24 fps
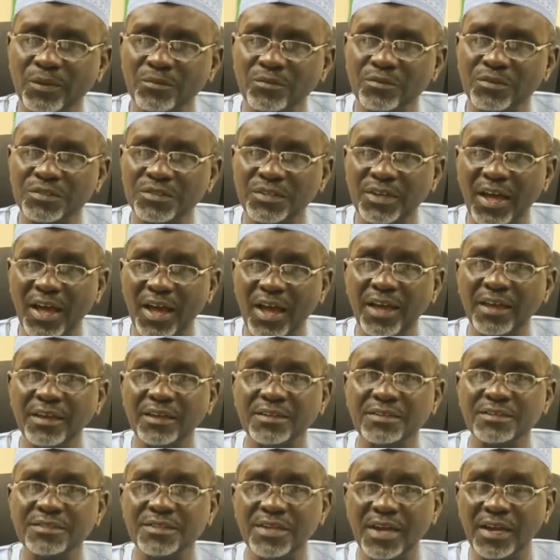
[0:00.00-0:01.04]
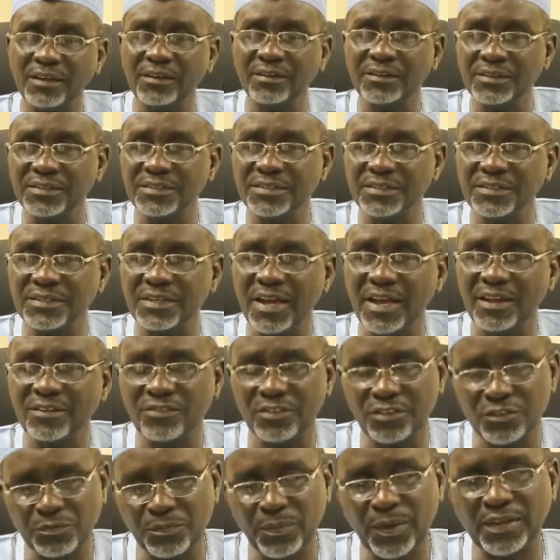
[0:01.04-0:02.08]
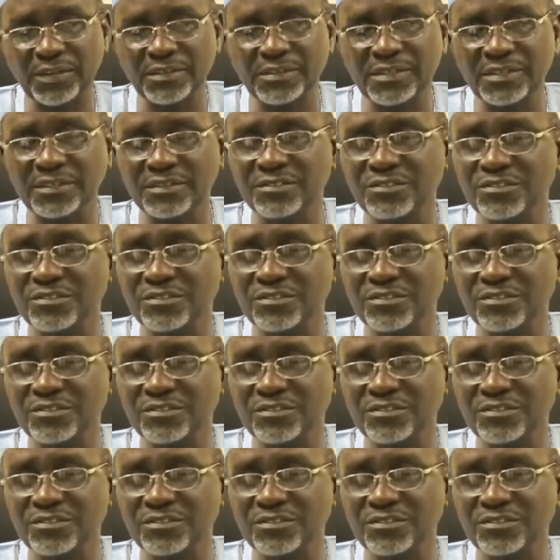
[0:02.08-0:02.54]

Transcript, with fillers: with high integrity and respected